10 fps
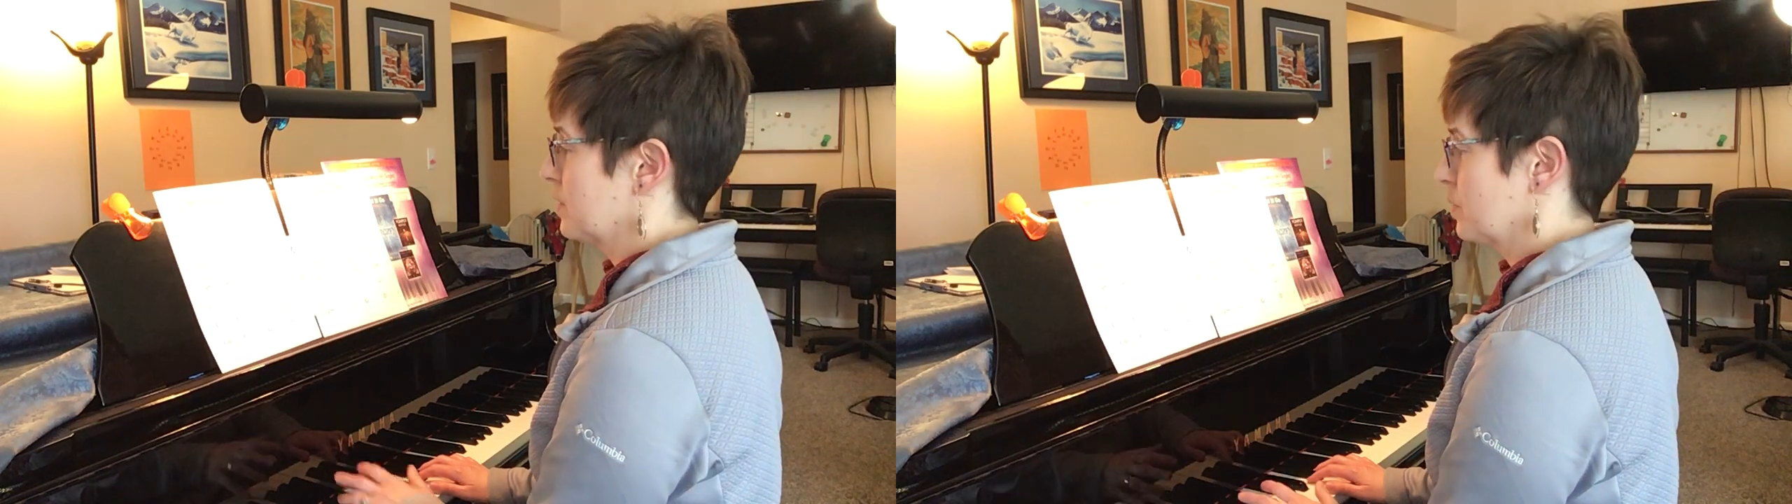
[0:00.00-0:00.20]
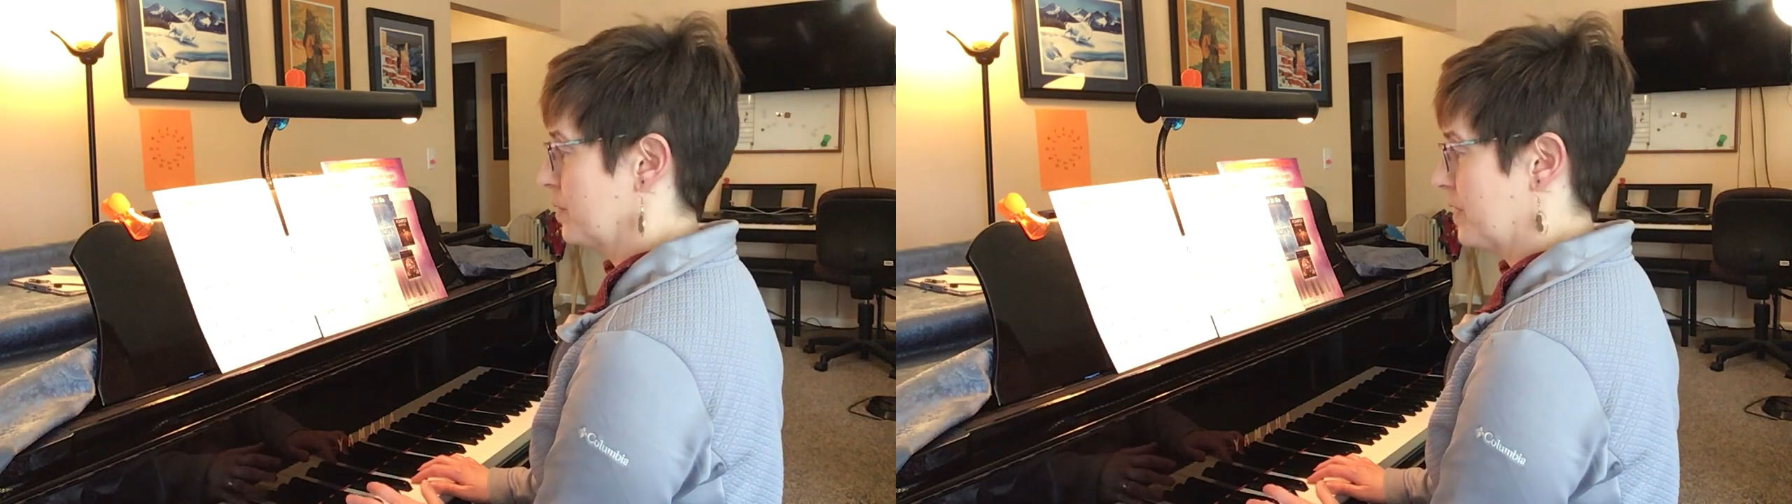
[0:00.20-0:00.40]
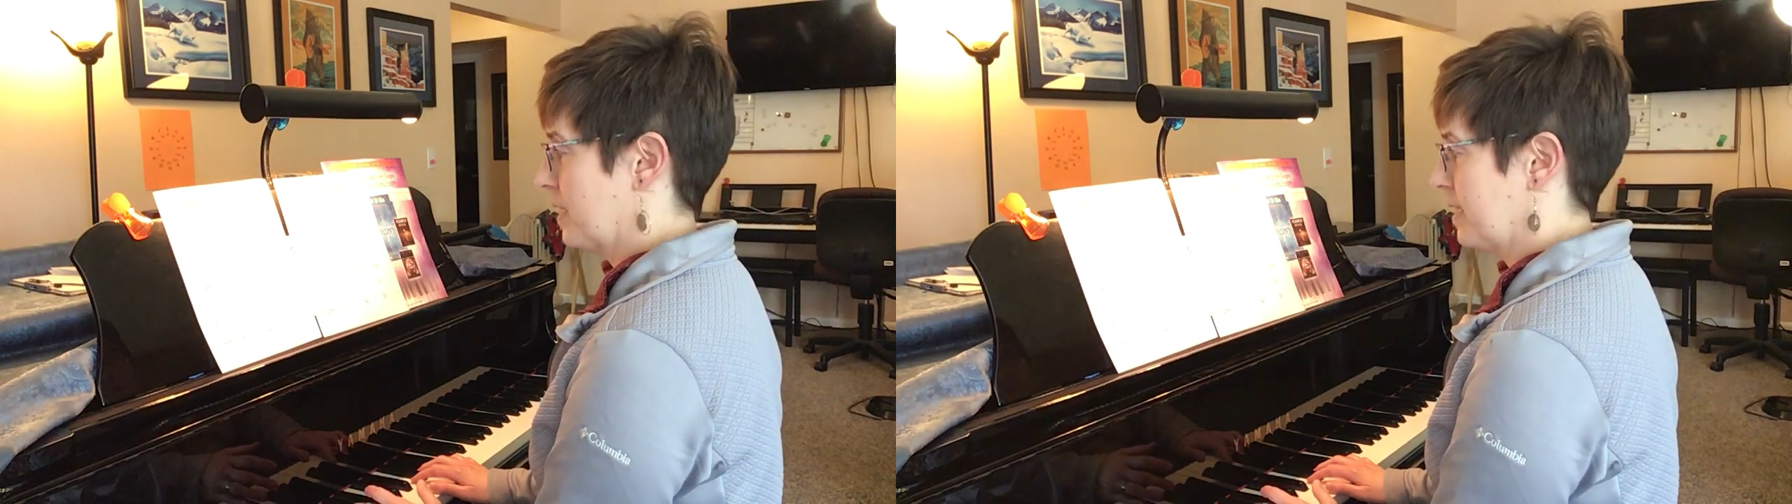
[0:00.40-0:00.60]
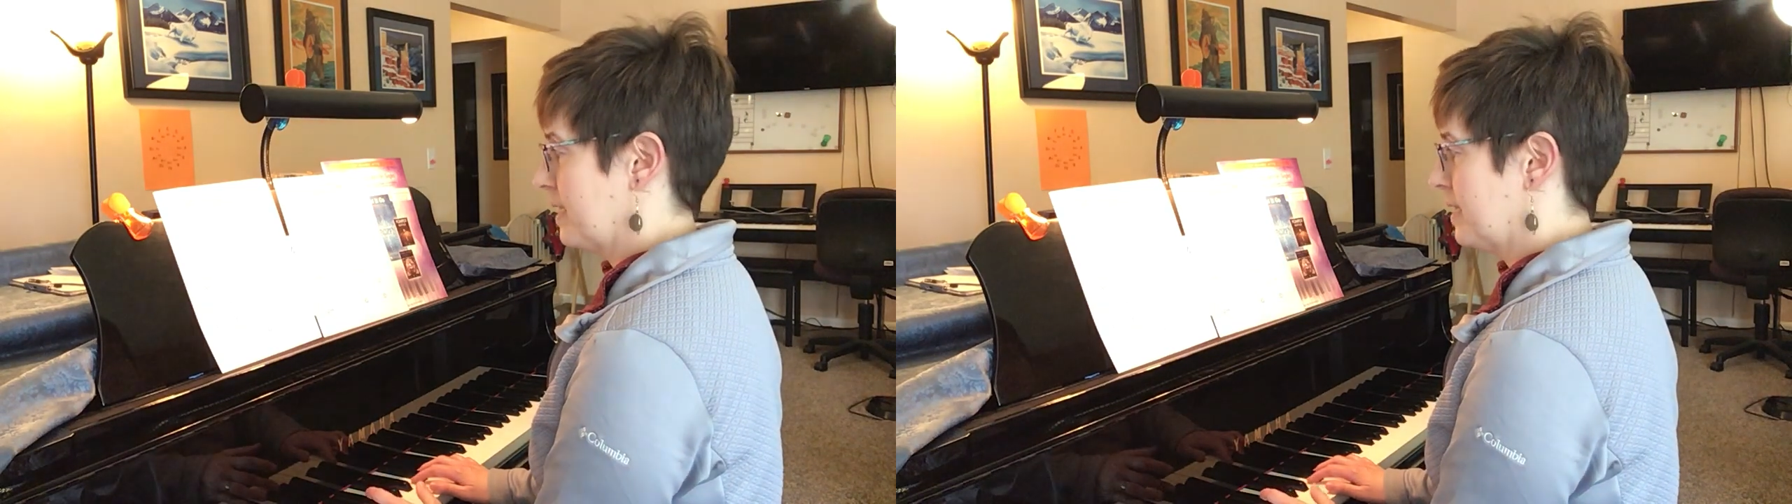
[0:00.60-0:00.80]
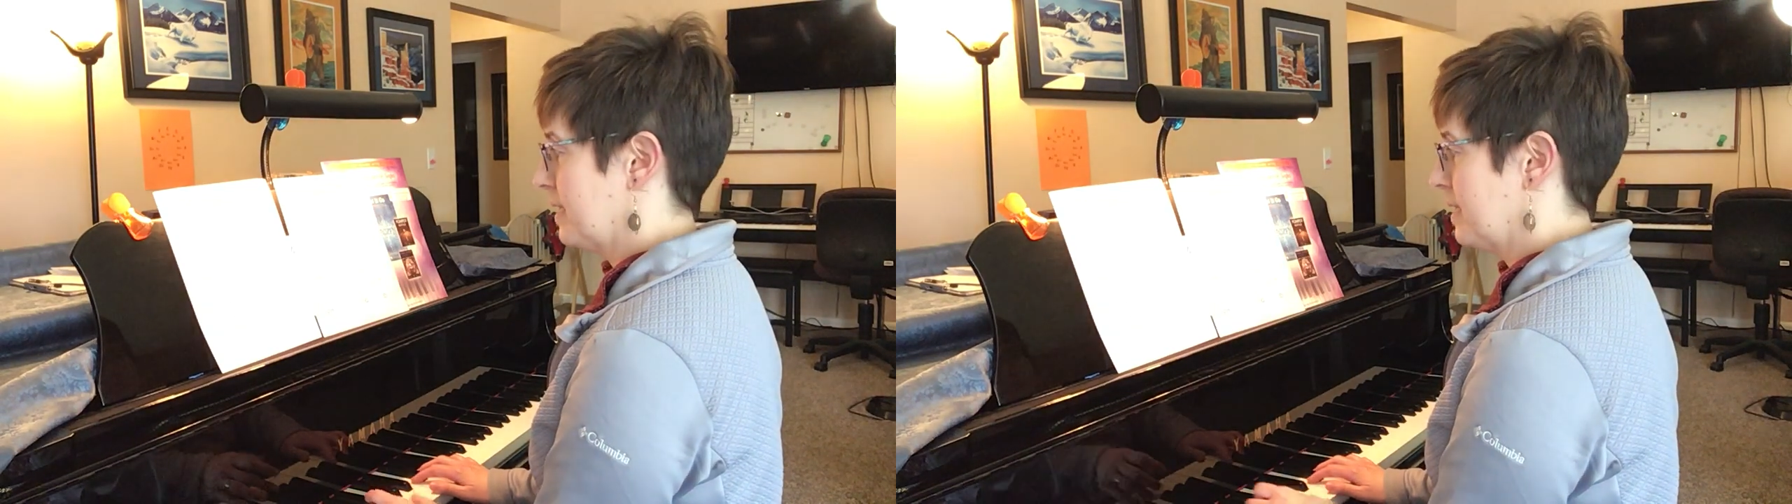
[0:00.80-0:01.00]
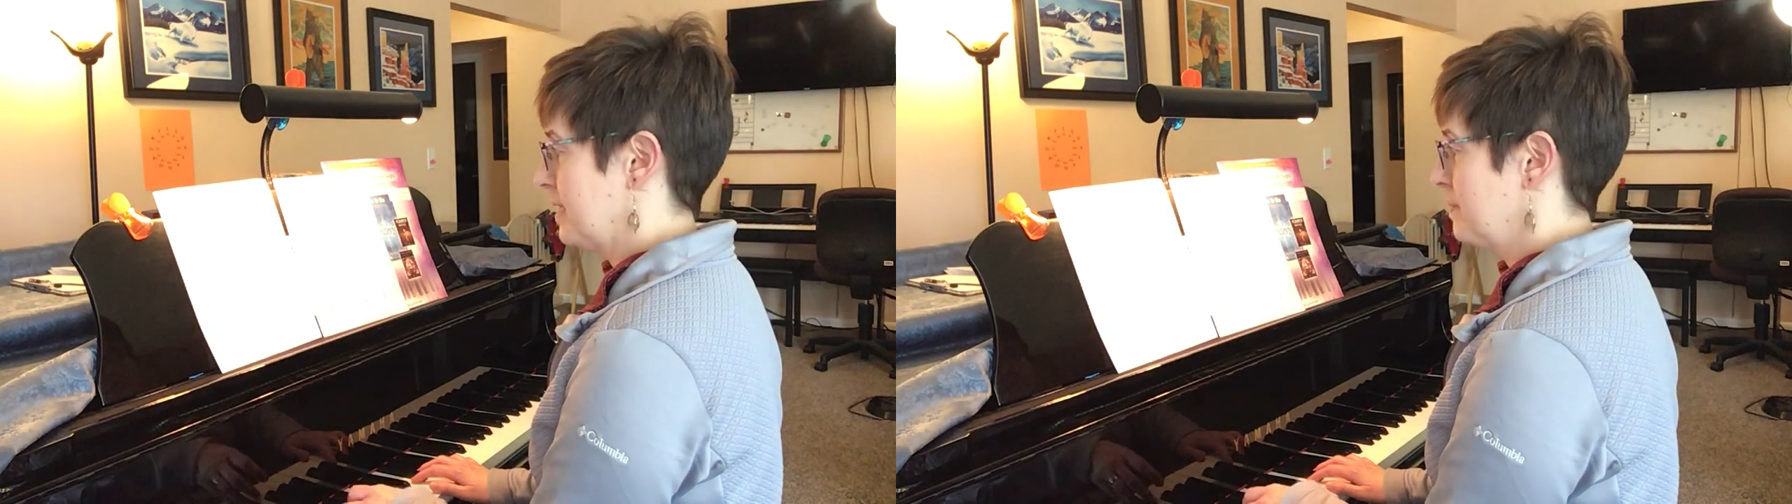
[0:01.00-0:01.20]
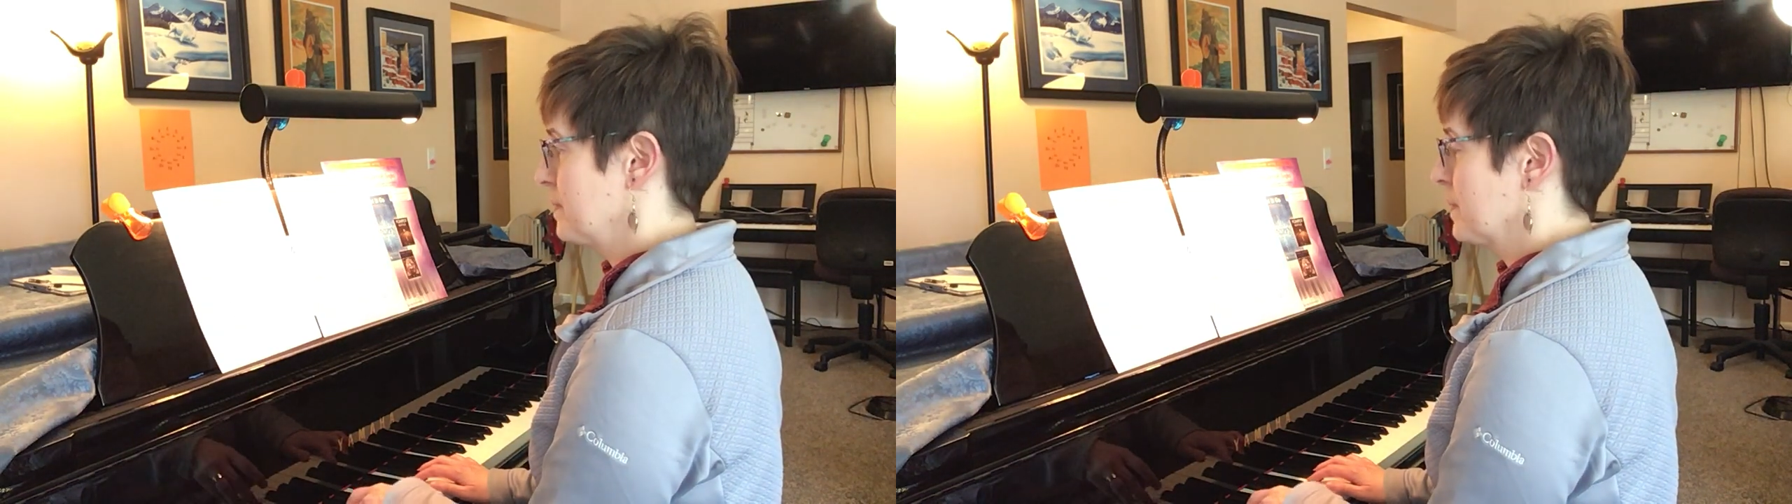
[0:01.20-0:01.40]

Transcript: So we've got an E,